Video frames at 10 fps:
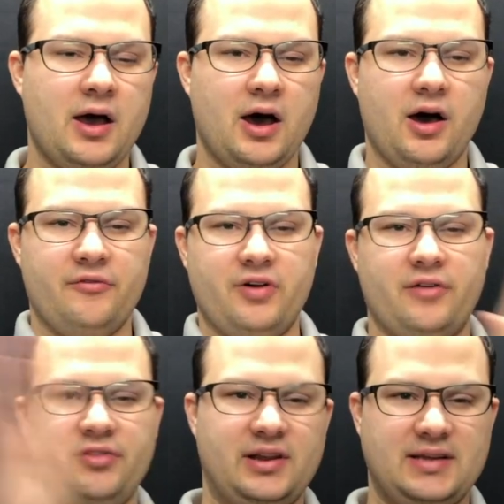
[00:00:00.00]
of,
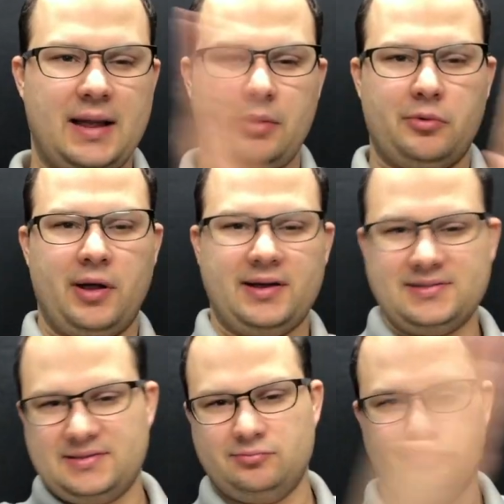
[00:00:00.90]
of that timeline, right?
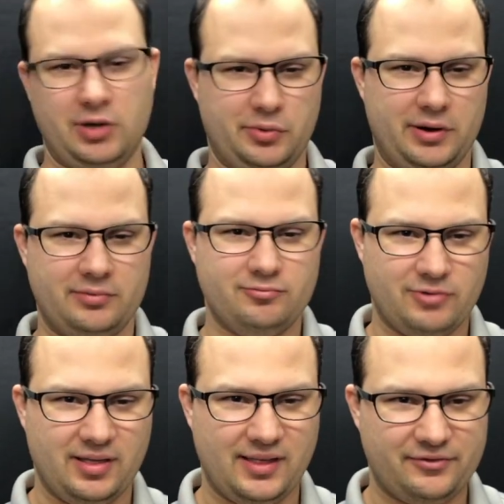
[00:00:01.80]
Because we read
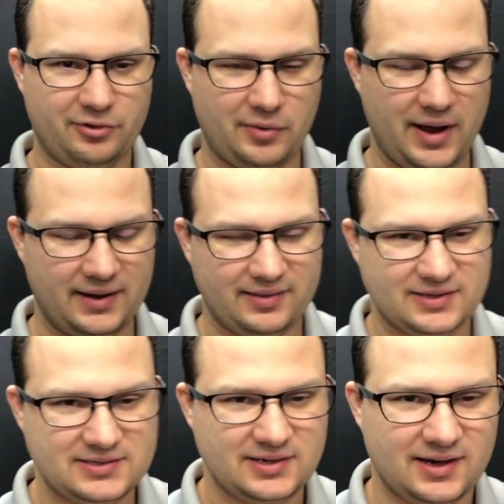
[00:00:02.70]
left to right in
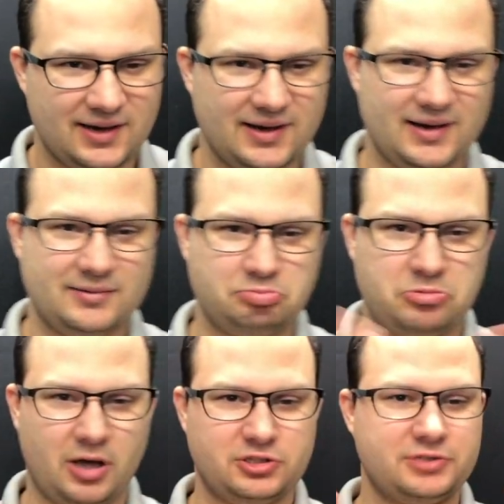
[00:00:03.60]
this uh,
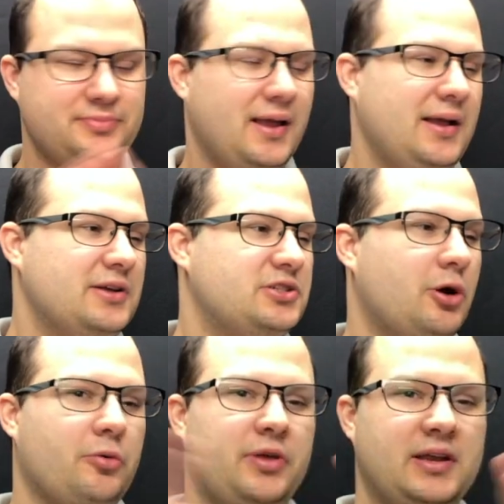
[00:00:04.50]
culture.
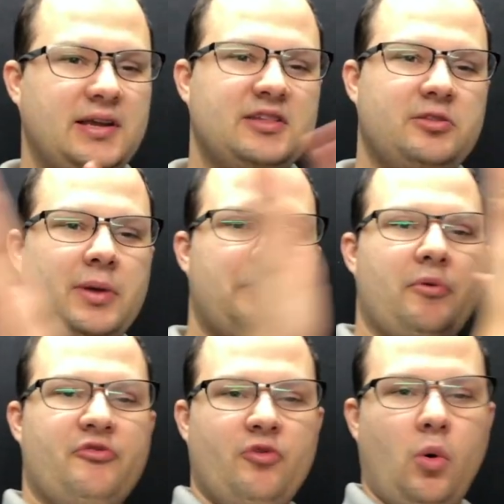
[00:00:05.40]
So the idea is to be
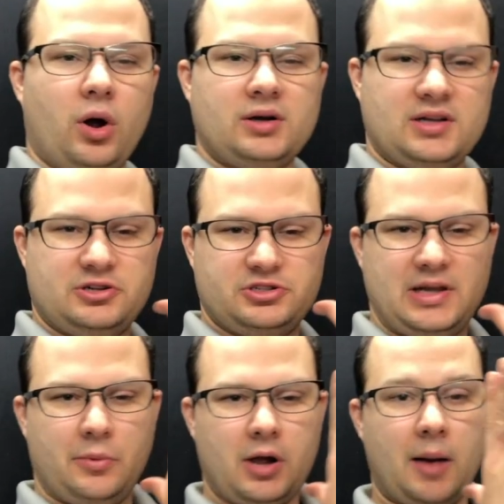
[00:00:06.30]
before, to
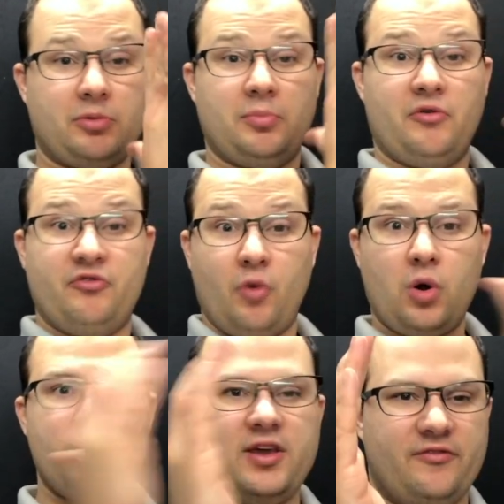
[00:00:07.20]
understand what comes
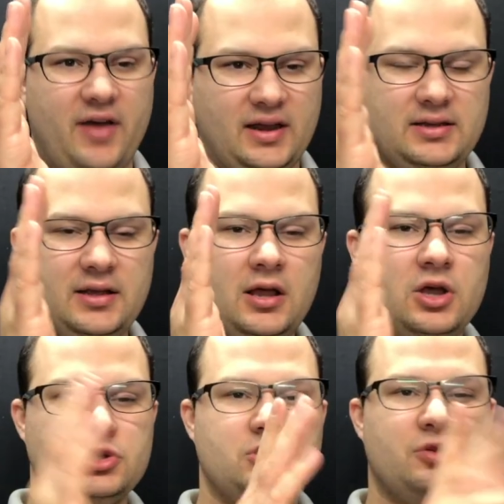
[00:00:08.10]
before the event,
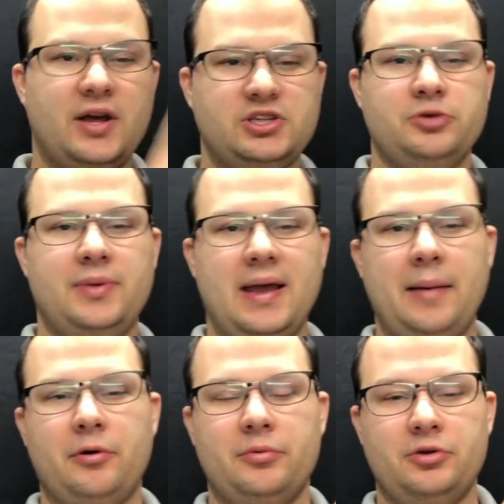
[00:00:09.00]
so that you're being
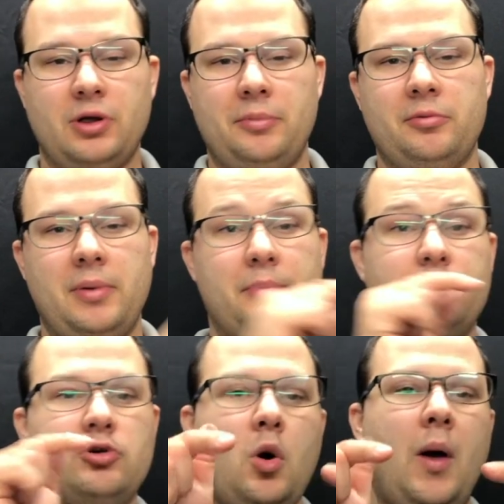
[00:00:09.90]
able to you're able to be
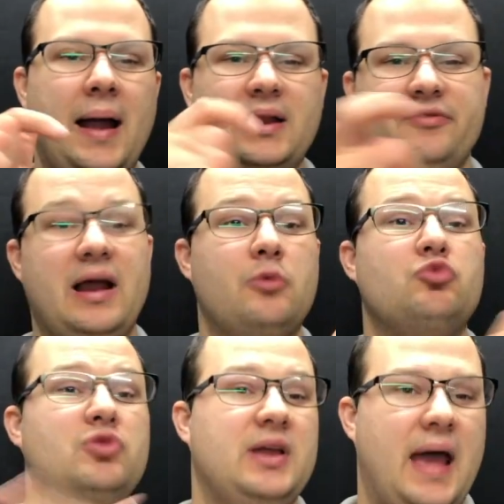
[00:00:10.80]
proactive and not
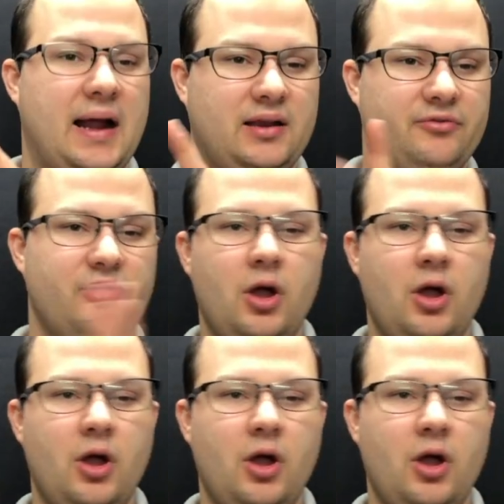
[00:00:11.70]
reactive,